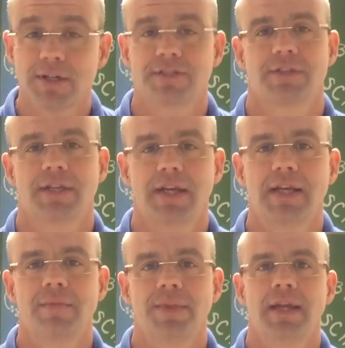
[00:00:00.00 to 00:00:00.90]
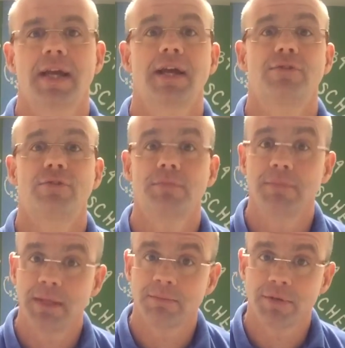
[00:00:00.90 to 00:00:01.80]
rest of the day. And
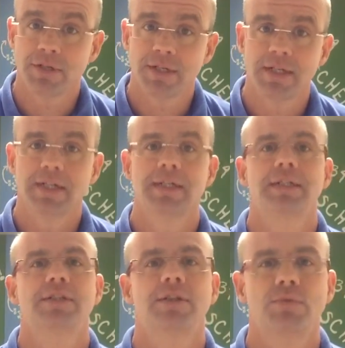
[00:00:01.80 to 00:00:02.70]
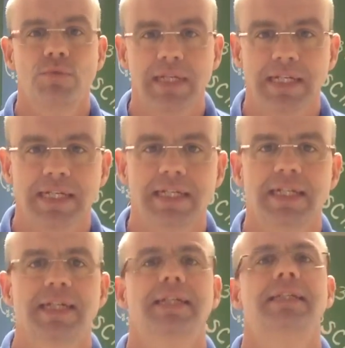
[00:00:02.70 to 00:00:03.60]
remember to win
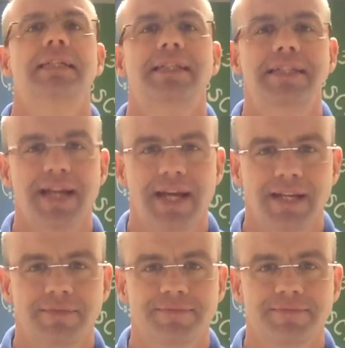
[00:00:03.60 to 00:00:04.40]
today.